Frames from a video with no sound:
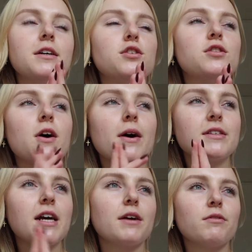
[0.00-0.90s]
So I was
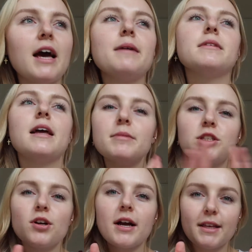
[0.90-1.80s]
kind of like, let me
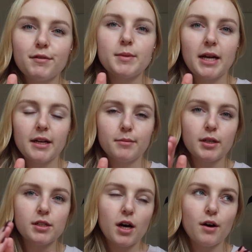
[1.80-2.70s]
try give up dairy,
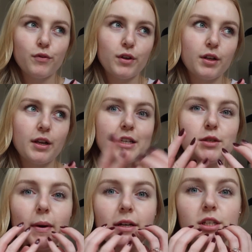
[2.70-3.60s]
because often,
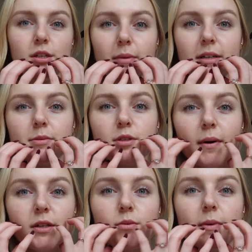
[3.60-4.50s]
especially my
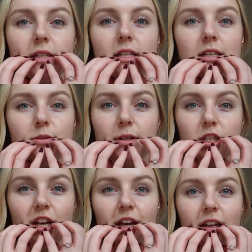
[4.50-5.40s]
spots are basically just my
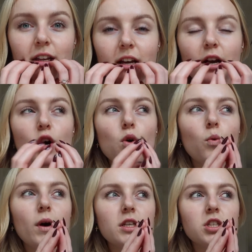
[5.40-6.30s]
chin,
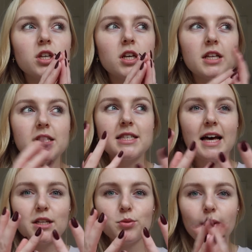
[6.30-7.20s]
which is
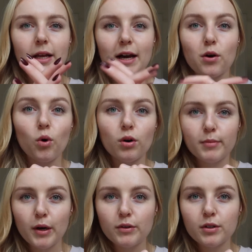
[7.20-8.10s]
said to be like
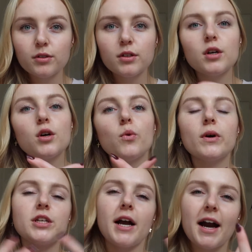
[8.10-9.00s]
hormonal,
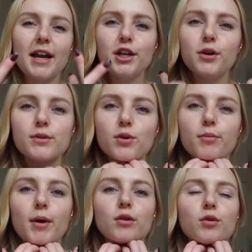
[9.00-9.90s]
which I kind of knew was
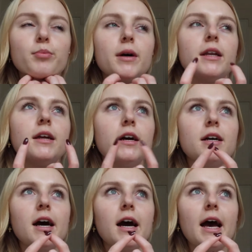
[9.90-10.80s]
hormonal, but
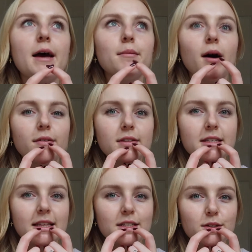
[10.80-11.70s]

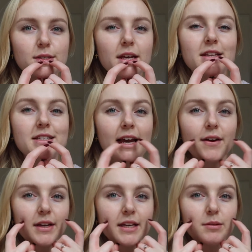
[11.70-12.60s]
obviously they do say the
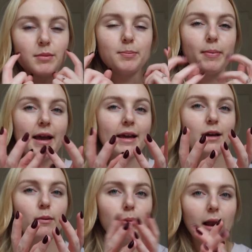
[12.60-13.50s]
dairy can
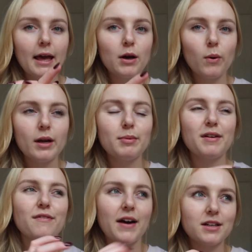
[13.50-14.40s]
play quite a big
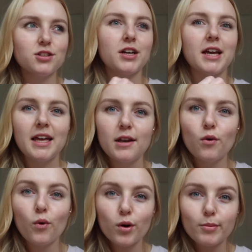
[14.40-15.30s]
factor in
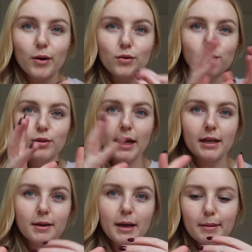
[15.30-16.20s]
hormonal
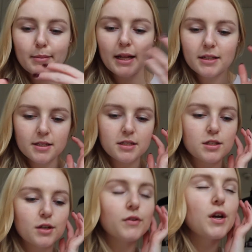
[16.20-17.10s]
like imbalances and
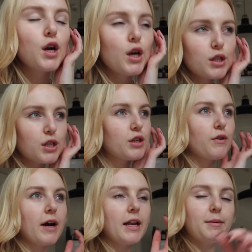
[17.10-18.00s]
stuff. So I was like,
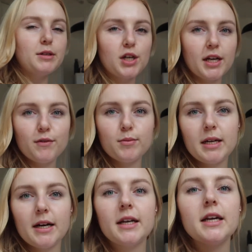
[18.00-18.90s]
right, let me try give up
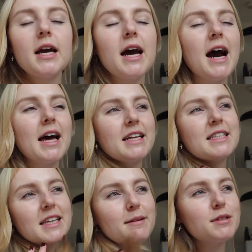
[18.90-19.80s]
dairy, and it
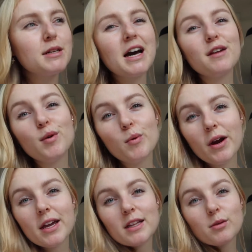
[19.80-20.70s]
seemed to kind of be
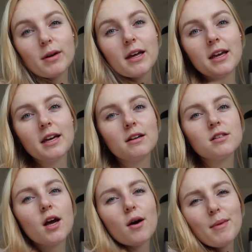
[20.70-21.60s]
working at the beginning, and I was
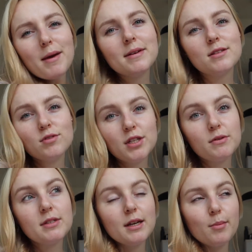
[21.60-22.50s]
like, oh, maybe it's
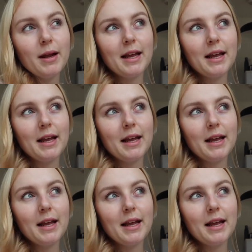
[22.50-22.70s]
reducing it a bit.